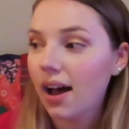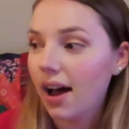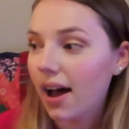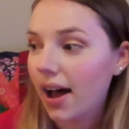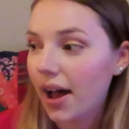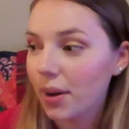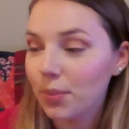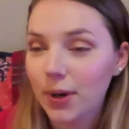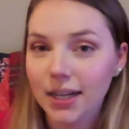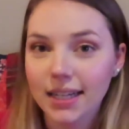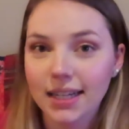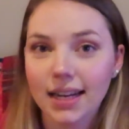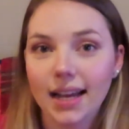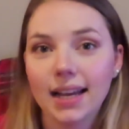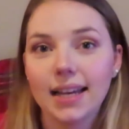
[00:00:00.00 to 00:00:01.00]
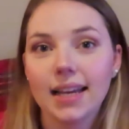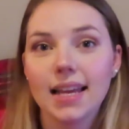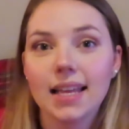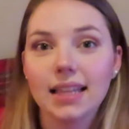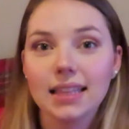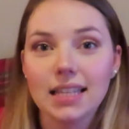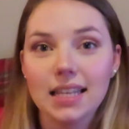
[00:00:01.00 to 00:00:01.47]
Brandon and
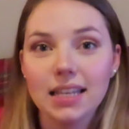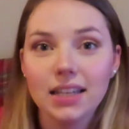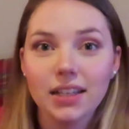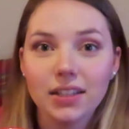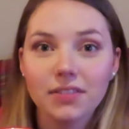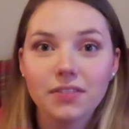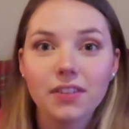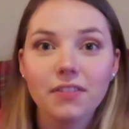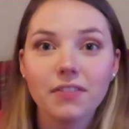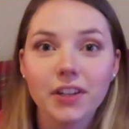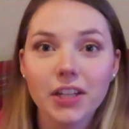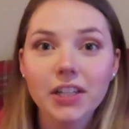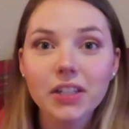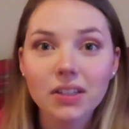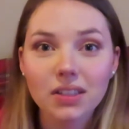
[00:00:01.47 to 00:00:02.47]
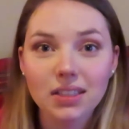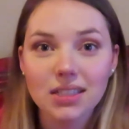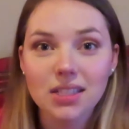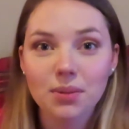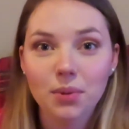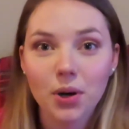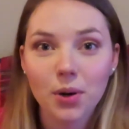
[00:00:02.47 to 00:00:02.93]
I leave very early
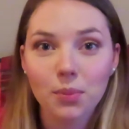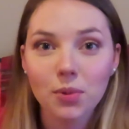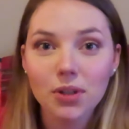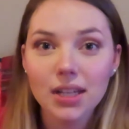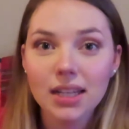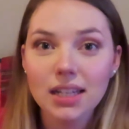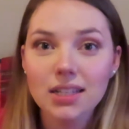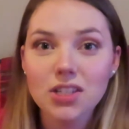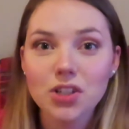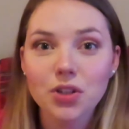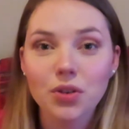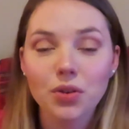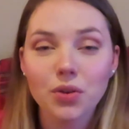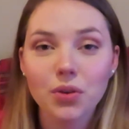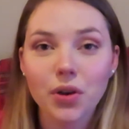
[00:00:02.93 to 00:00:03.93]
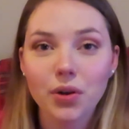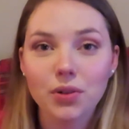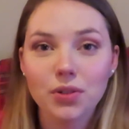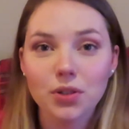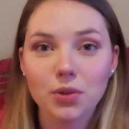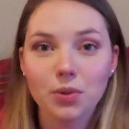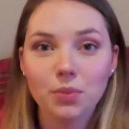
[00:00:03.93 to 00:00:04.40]
tomorrow morning to go
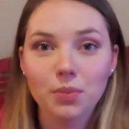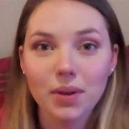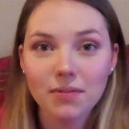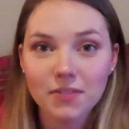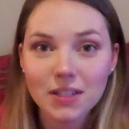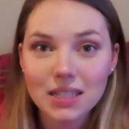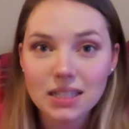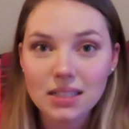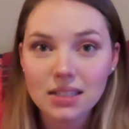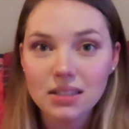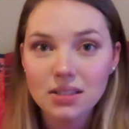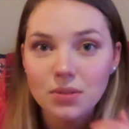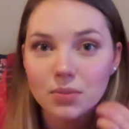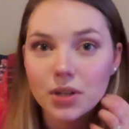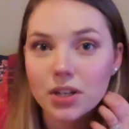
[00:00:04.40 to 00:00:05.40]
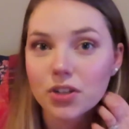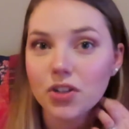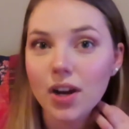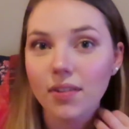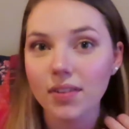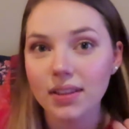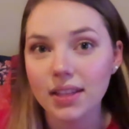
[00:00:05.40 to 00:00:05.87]
to Memphis. We are
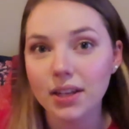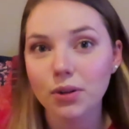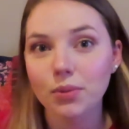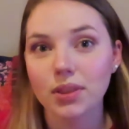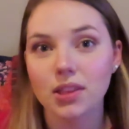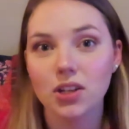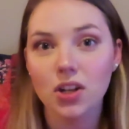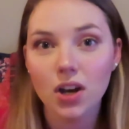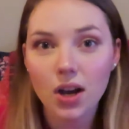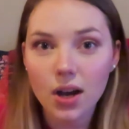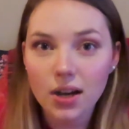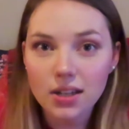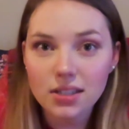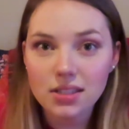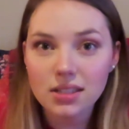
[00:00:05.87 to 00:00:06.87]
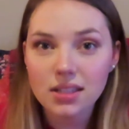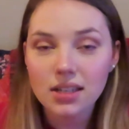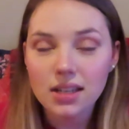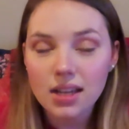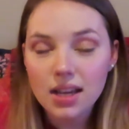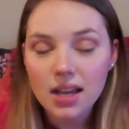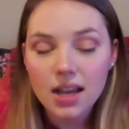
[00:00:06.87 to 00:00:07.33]
driving there with the dogs
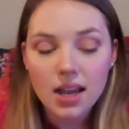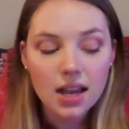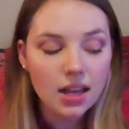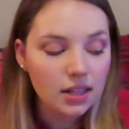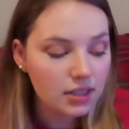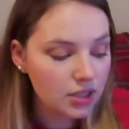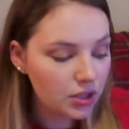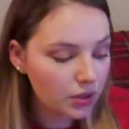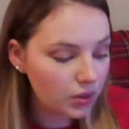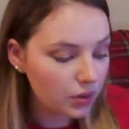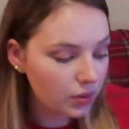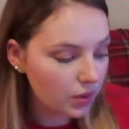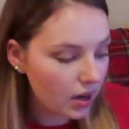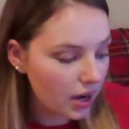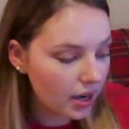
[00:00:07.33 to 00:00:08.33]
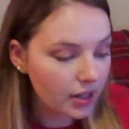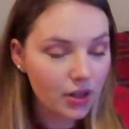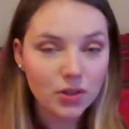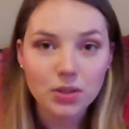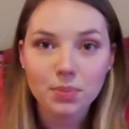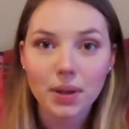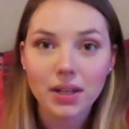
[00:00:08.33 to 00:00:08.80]
to
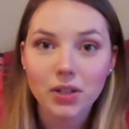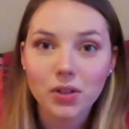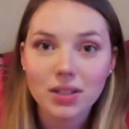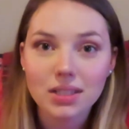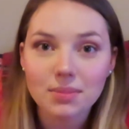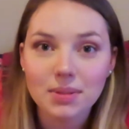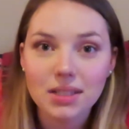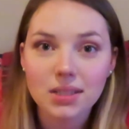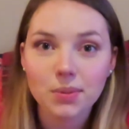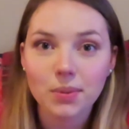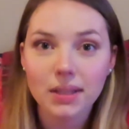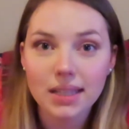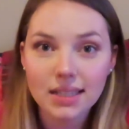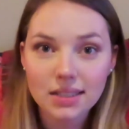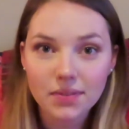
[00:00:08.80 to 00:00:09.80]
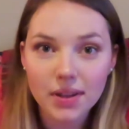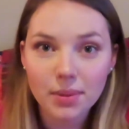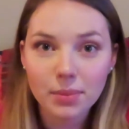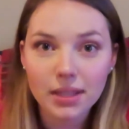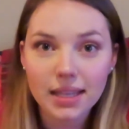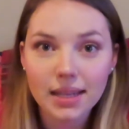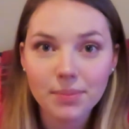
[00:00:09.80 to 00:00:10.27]
go spend Christmas with his
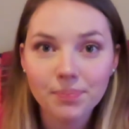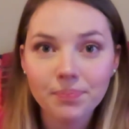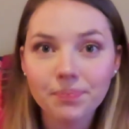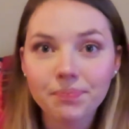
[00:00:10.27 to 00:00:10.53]
family.